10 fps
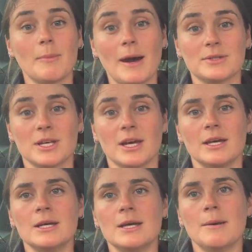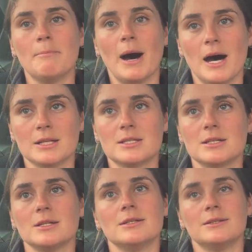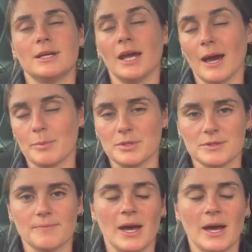about it, but it happened.